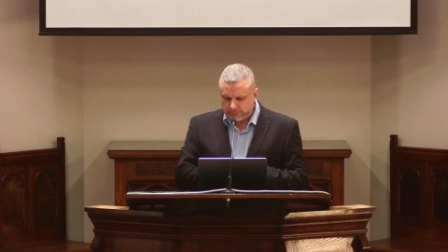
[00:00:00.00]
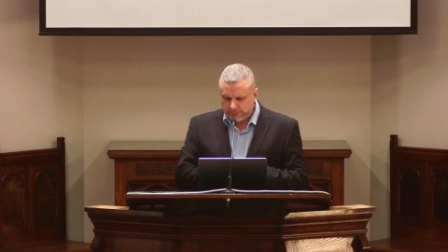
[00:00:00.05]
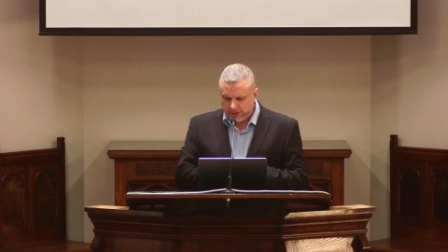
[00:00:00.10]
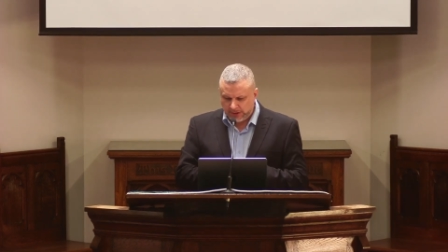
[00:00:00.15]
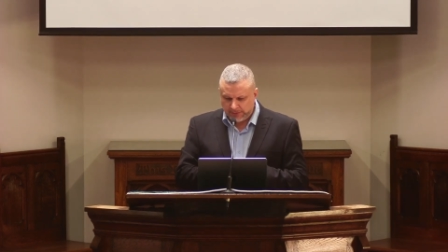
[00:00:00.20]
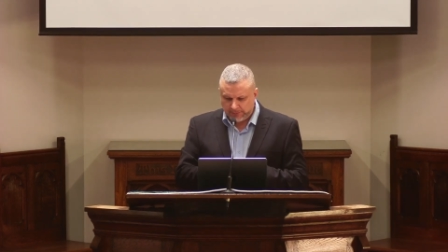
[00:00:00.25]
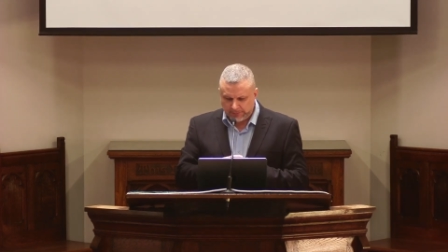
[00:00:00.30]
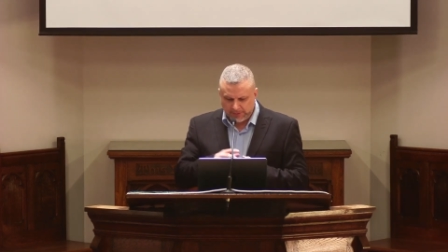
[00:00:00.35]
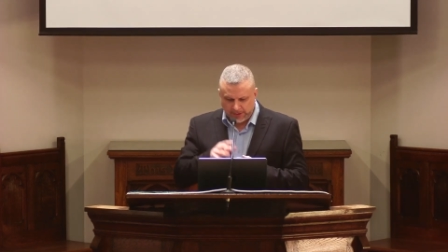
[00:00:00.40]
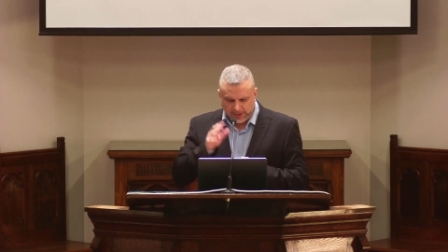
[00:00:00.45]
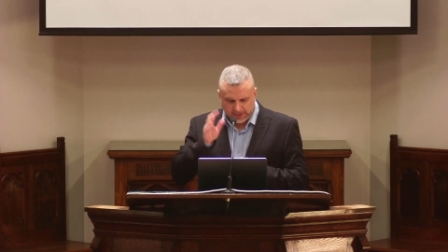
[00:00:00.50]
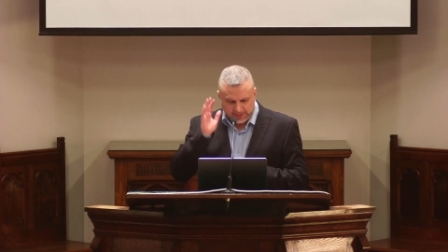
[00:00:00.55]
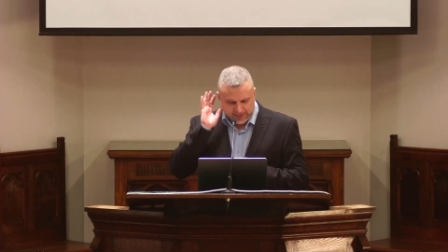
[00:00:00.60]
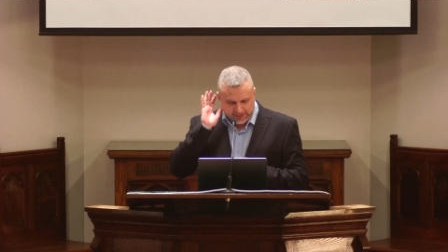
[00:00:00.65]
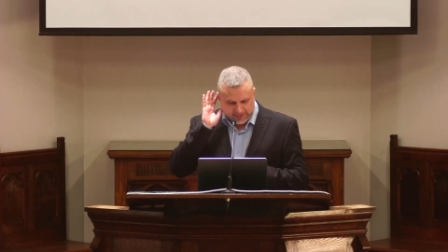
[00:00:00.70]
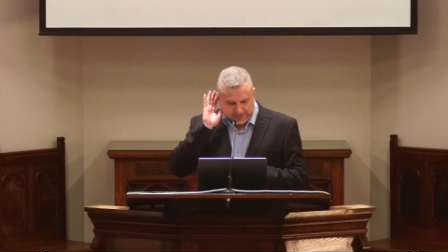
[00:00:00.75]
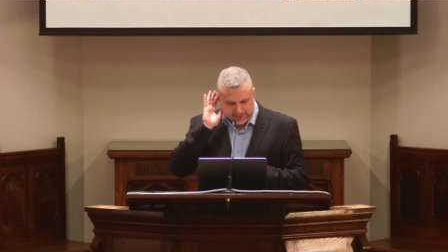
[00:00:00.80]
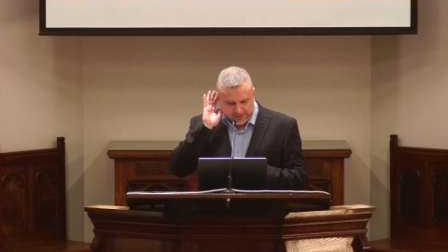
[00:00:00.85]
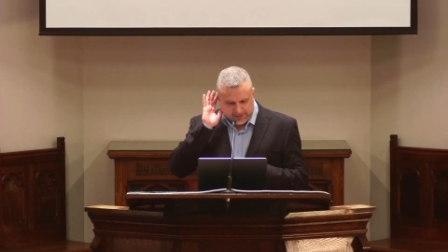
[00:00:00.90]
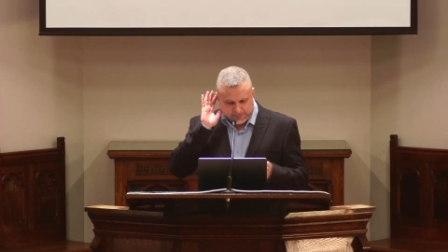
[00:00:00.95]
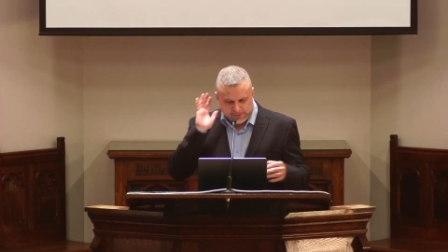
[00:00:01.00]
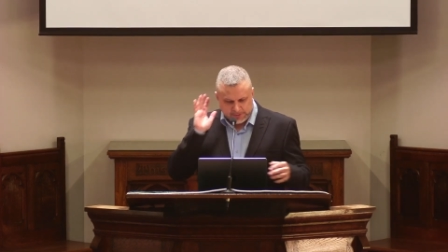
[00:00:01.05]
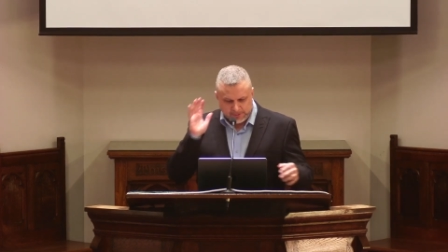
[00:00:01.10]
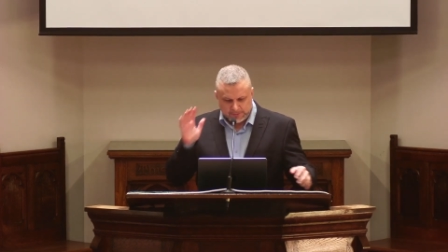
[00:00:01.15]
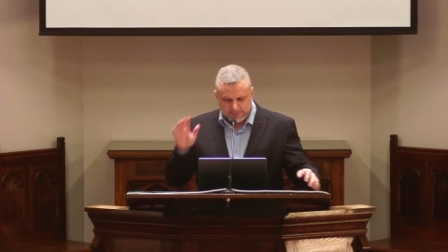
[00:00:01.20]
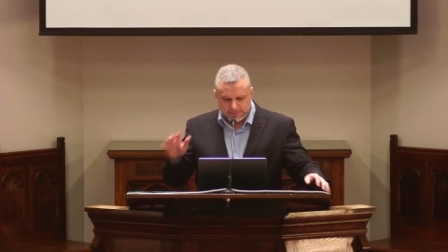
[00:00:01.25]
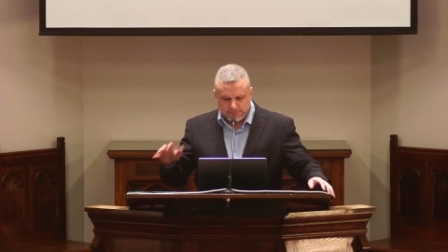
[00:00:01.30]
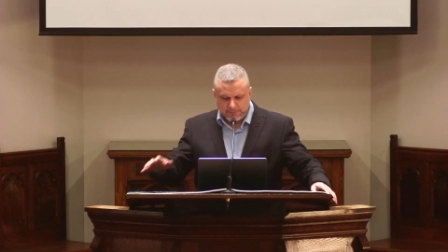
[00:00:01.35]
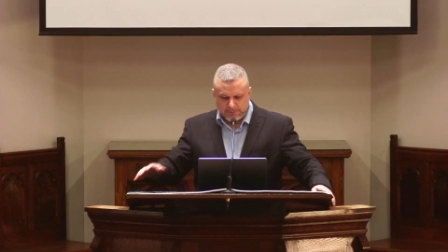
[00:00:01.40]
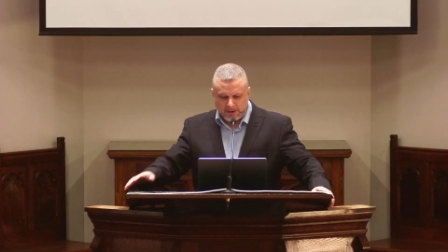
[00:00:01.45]
I'm, um, I like that. I'm hearing
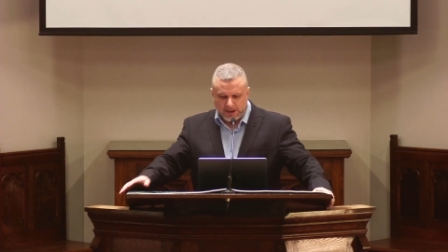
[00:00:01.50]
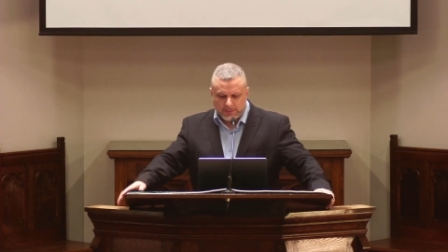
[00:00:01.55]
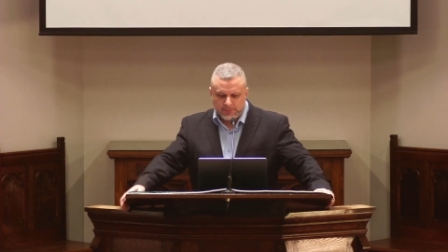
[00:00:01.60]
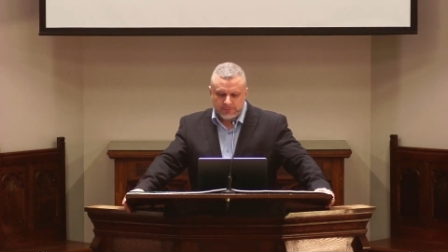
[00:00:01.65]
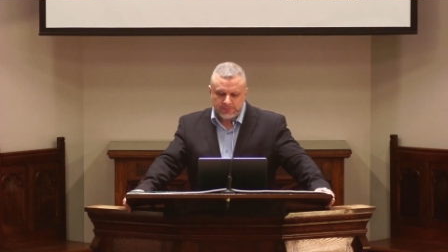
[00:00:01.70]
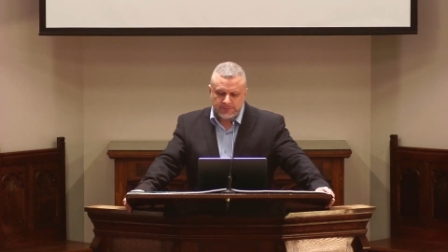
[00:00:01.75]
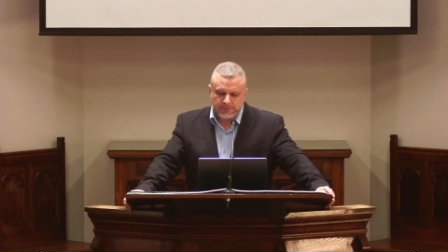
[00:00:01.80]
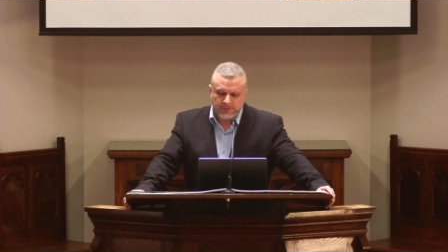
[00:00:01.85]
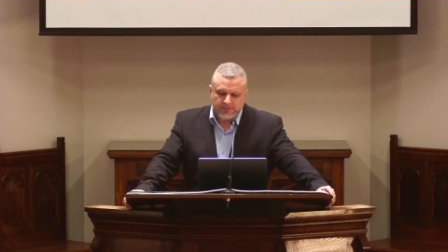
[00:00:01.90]
some Bibles turn.